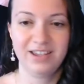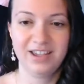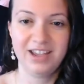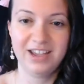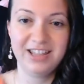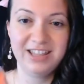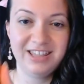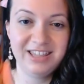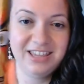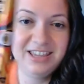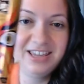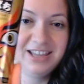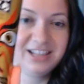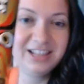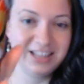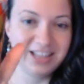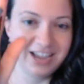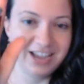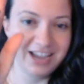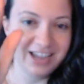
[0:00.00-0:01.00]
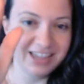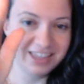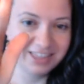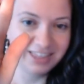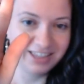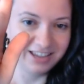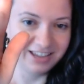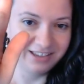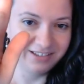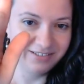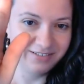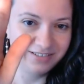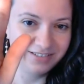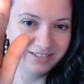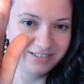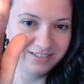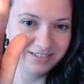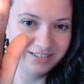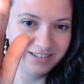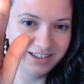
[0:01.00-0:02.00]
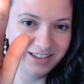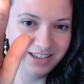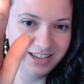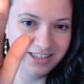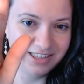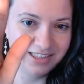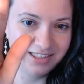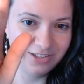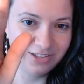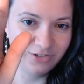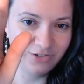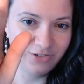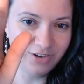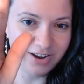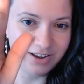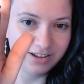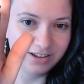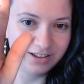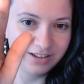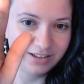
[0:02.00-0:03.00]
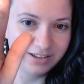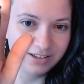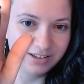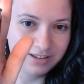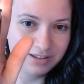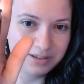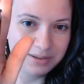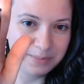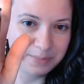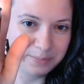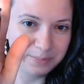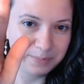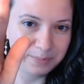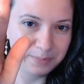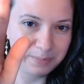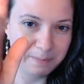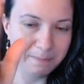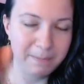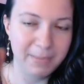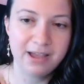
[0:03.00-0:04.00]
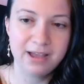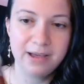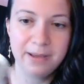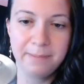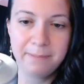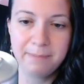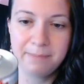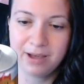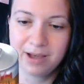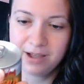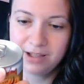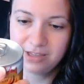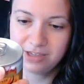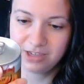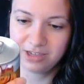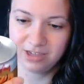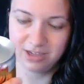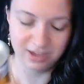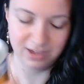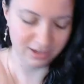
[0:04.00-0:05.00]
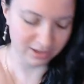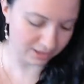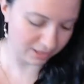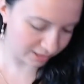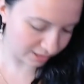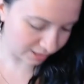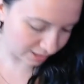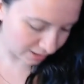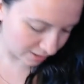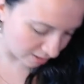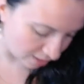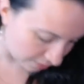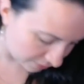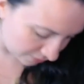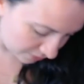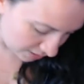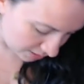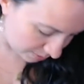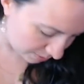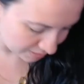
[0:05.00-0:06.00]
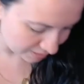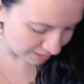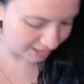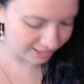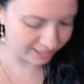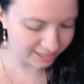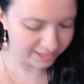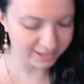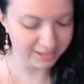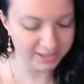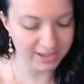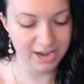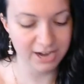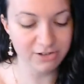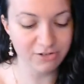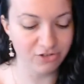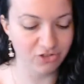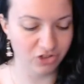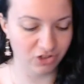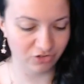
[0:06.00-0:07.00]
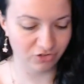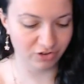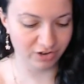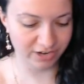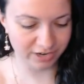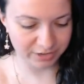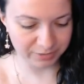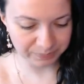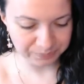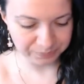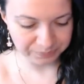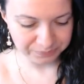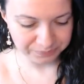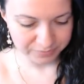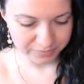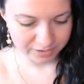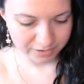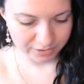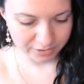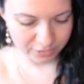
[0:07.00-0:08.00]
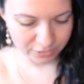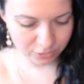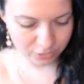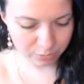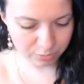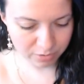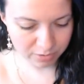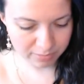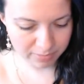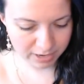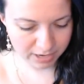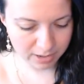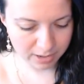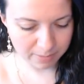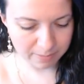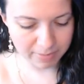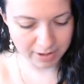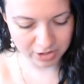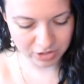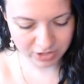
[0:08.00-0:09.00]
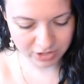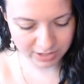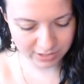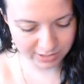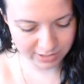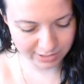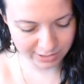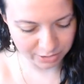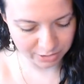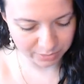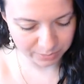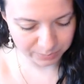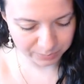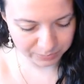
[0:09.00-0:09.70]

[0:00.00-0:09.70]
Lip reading: And the last thing is this drink. Mega Pachi. Is this coffee? It's an energy drink. Super Mega Pachi is here.